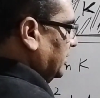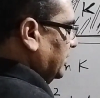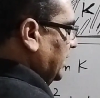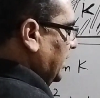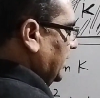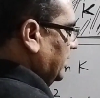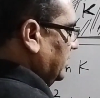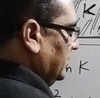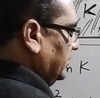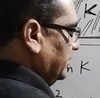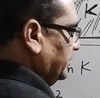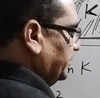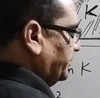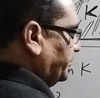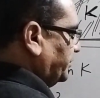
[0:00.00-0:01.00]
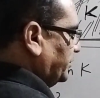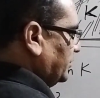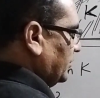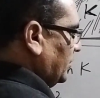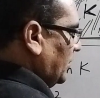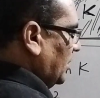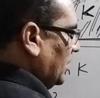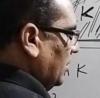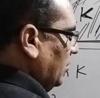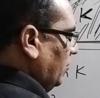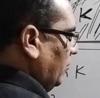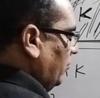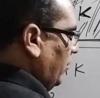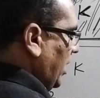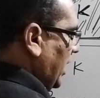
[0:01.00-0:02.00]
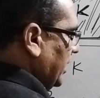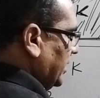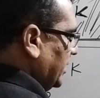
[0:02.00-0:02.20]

Then Y